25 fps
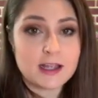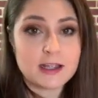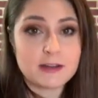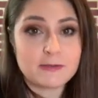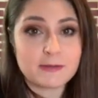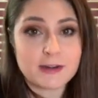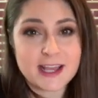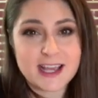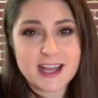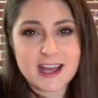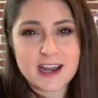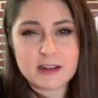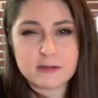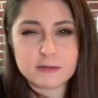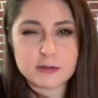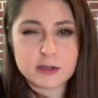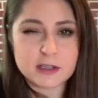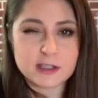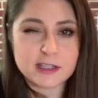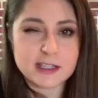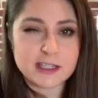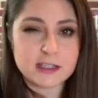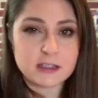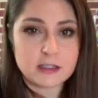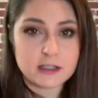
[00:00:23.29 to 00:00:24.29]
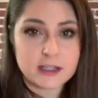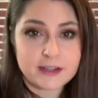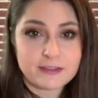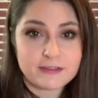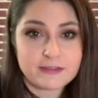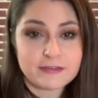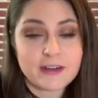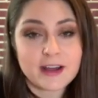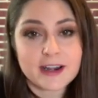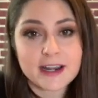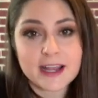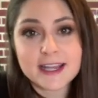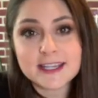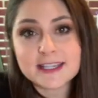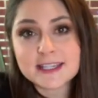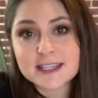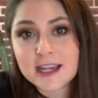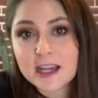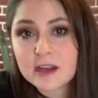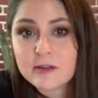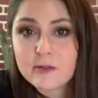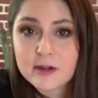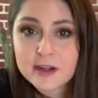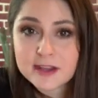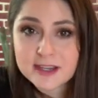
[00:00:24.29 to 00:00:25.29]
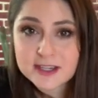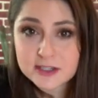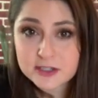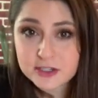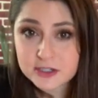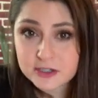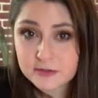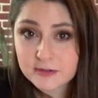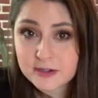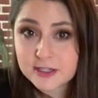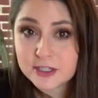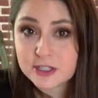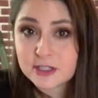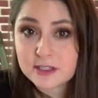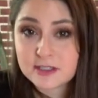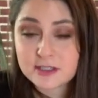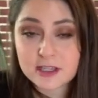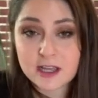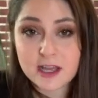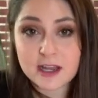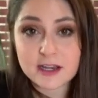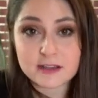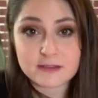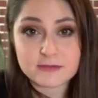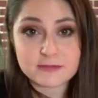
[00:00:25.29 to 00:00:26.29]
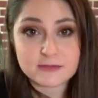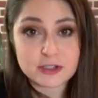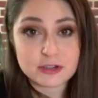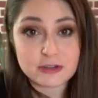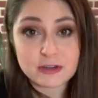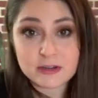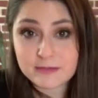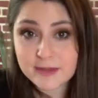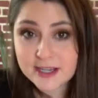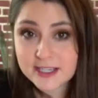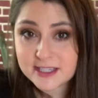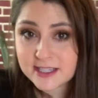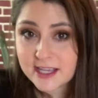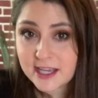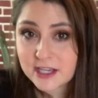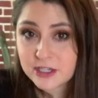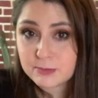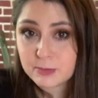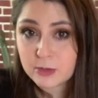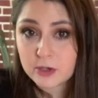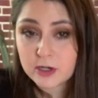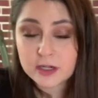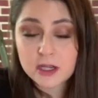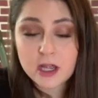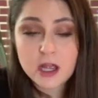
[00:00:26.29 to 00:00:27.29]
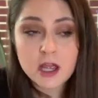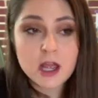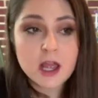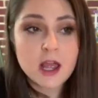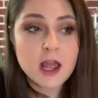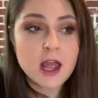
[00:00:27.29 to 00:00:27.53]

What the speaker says: when I had a really fun idea I wanted to do and just kind of do it in my sketchbook.